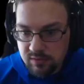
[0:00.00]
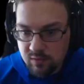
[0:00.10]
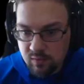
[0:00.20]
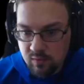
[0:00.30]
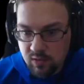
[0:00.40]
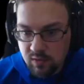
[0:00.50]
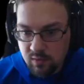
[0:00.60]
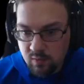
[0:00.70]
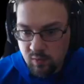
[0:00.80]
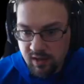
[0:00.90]

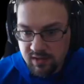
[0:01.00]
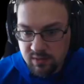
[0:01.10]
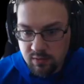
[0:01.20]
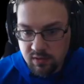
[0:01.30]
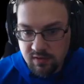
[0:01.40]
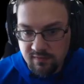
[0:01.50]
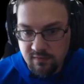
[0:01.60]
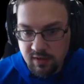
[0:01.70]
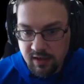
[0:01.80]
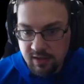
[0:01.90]
1 week's worth of
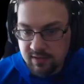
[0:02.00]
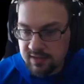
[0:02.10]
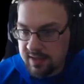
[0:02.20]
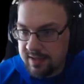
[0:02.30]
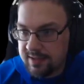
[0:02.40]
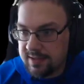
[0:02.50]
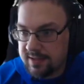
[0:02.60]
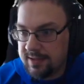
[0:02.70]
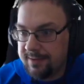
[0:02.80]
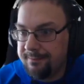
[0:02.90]
dragons at a
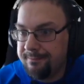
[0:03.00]
time.